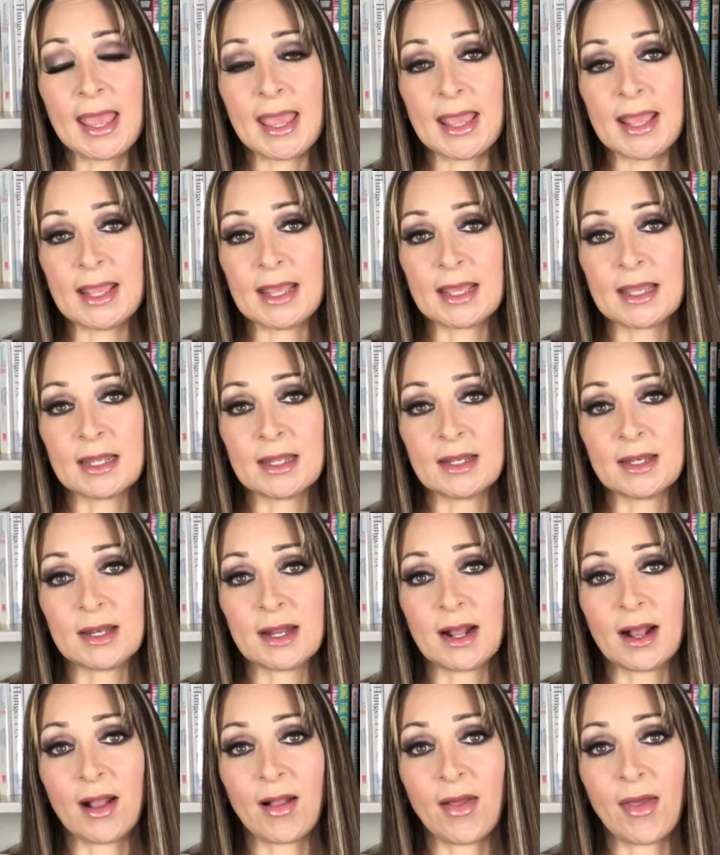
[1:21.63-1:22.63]

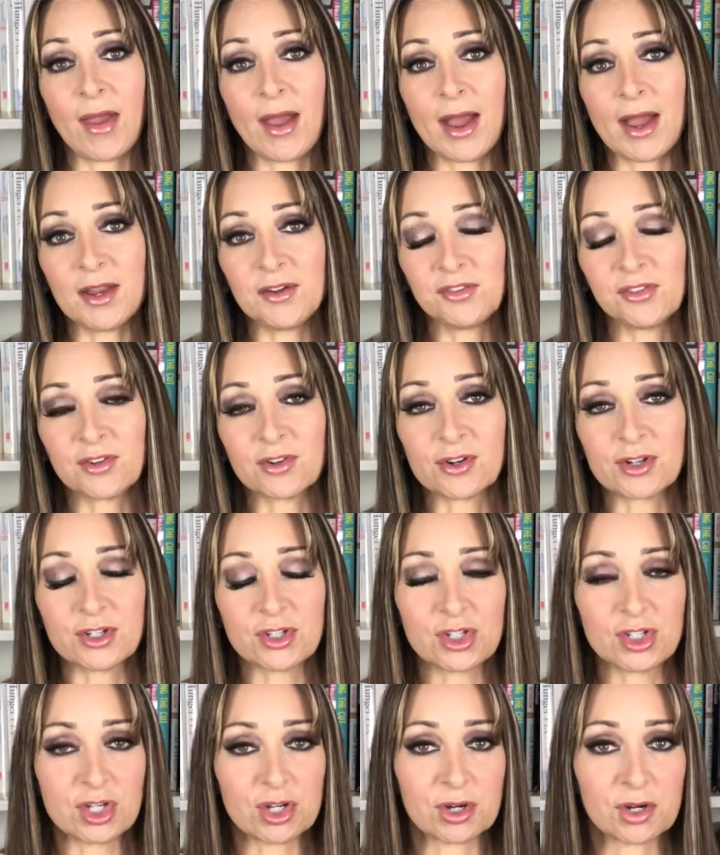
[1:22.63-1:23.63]
And I
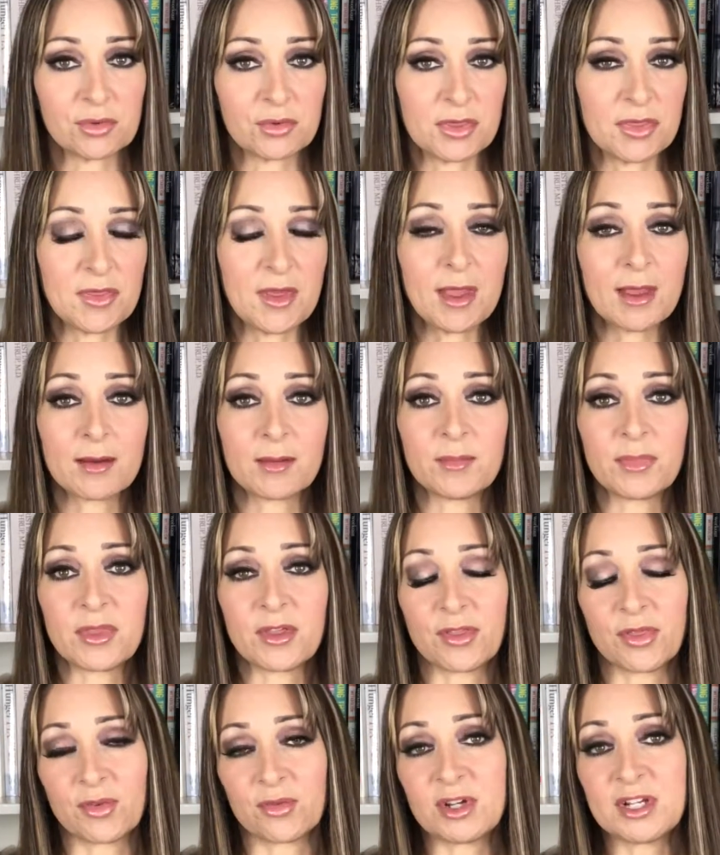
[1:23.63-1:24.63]
started sharing with them
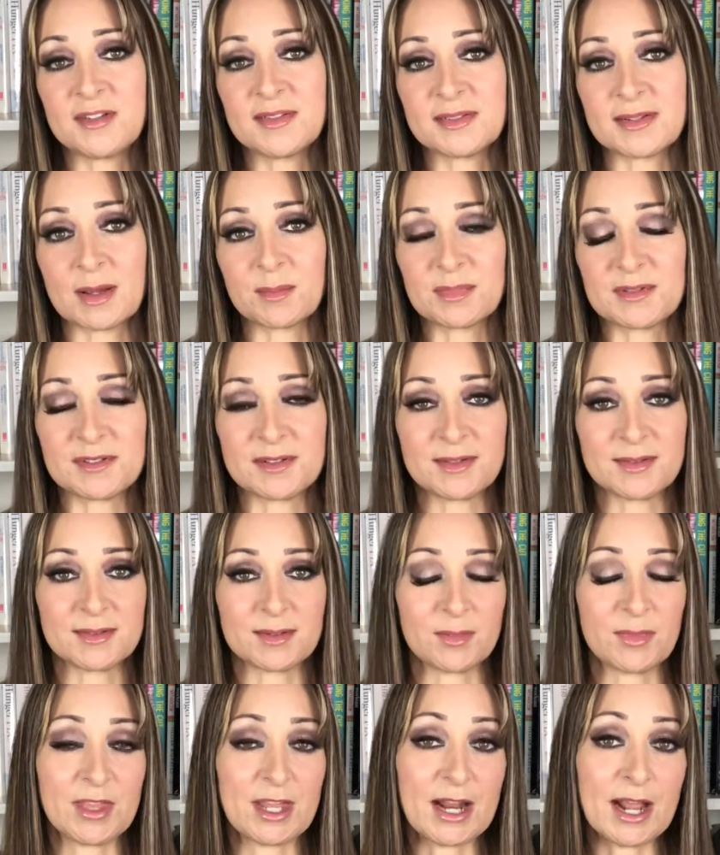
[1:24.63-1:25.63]
the 3-step
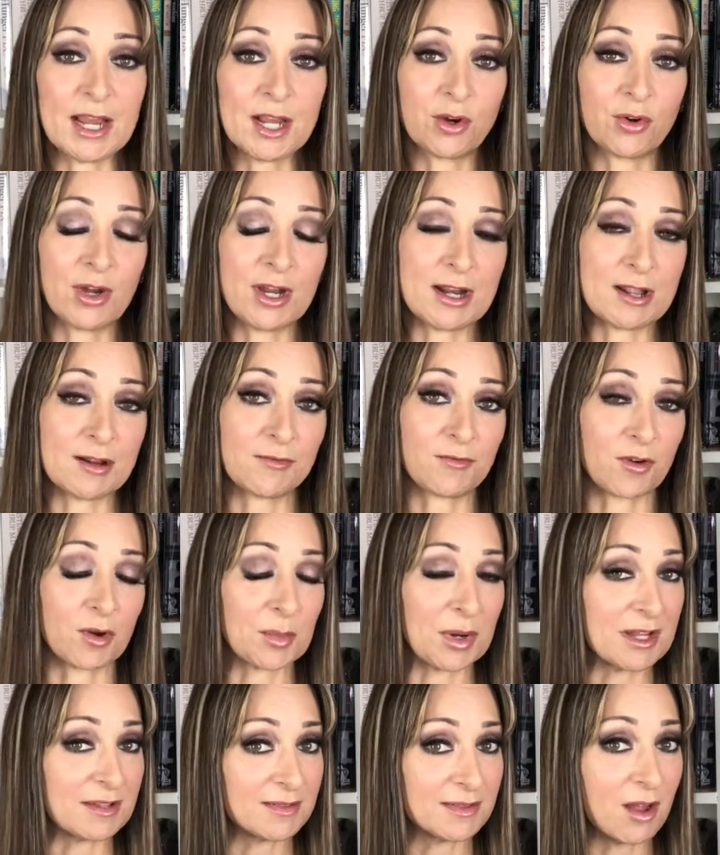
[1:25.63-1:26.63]
system that I created for
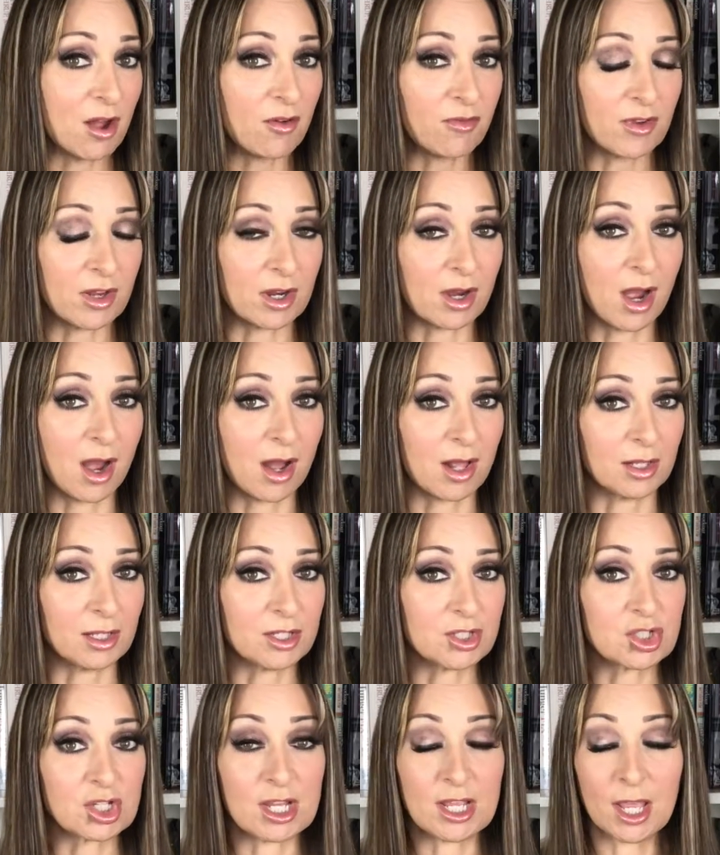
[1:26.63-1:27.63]
myself in
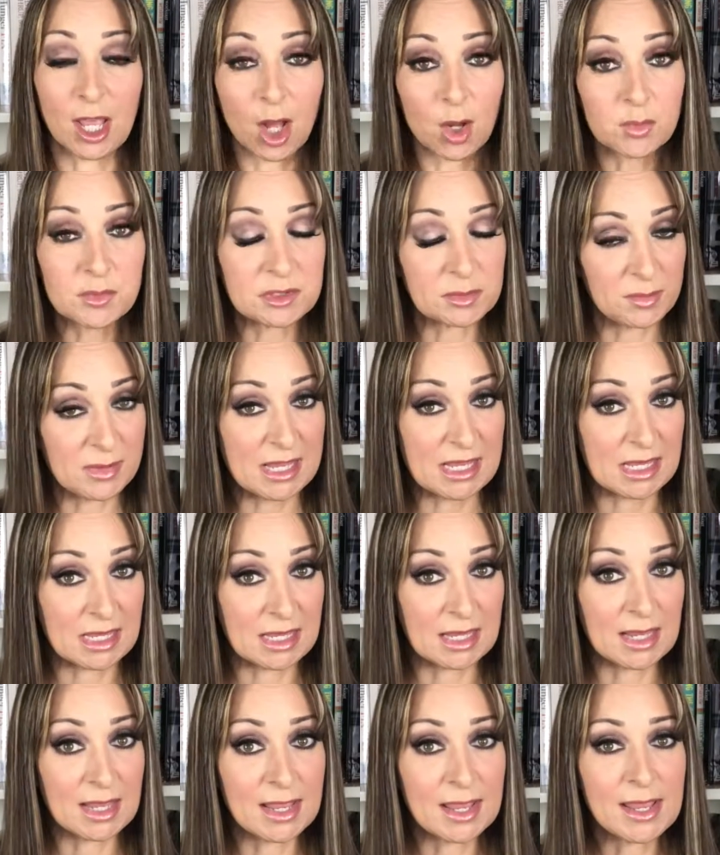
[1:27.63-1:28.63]
college. It helped
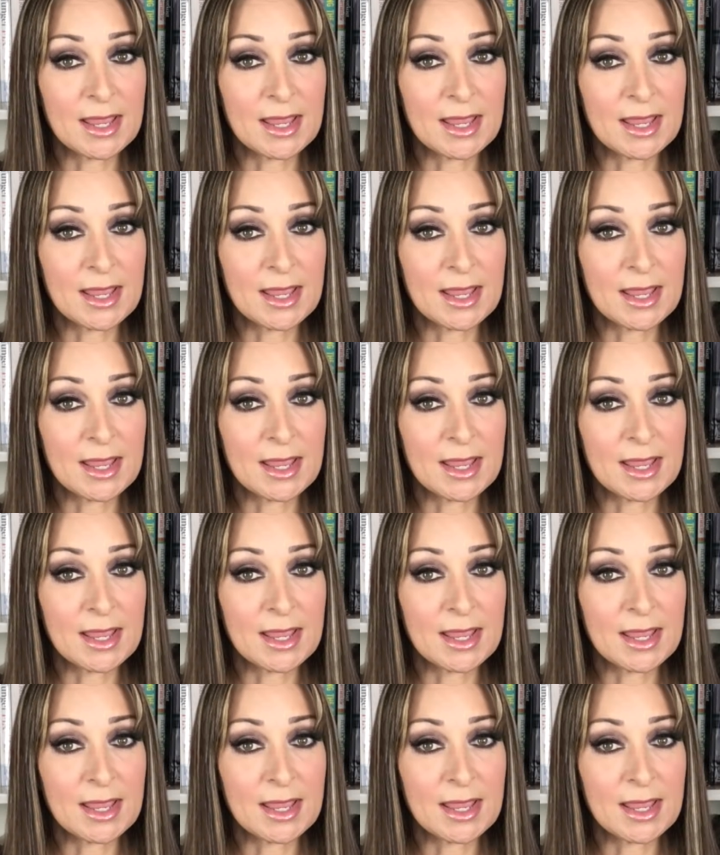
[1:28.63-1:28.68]
me.